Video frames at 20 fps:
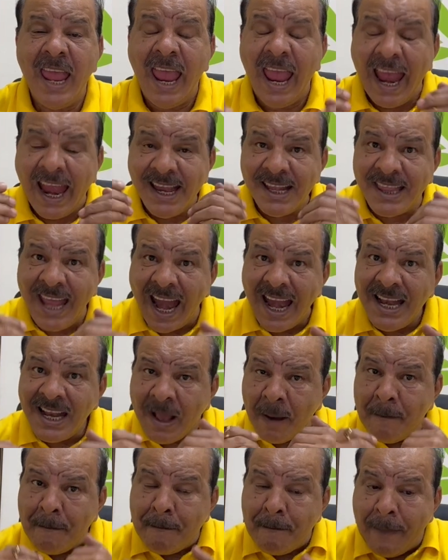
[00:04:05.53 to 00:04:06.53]
And that
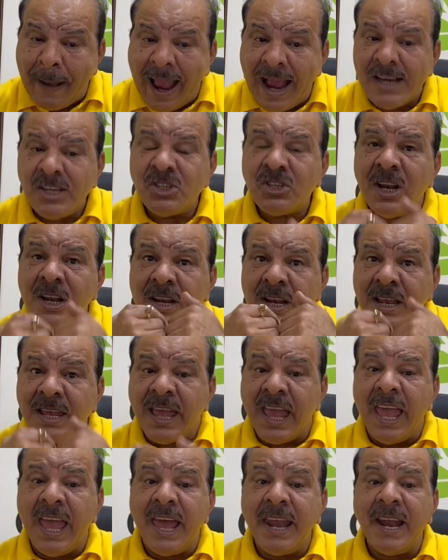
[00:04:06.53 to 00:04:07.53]
compassion,
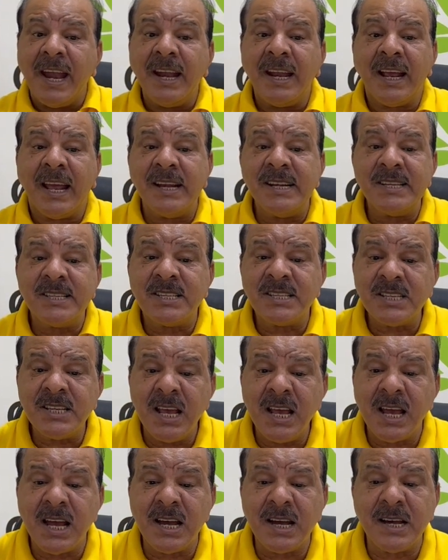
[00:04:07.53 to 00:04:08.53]
care, and
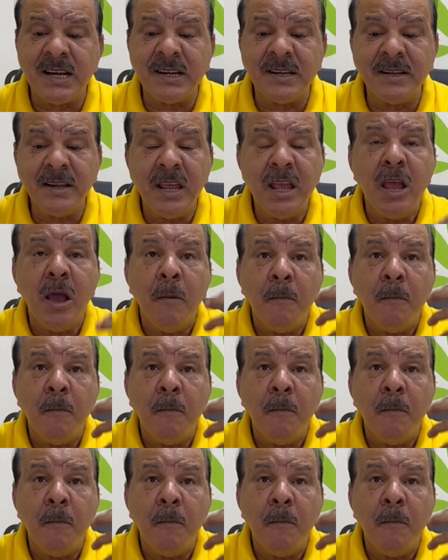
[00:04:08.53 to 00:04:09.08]
concern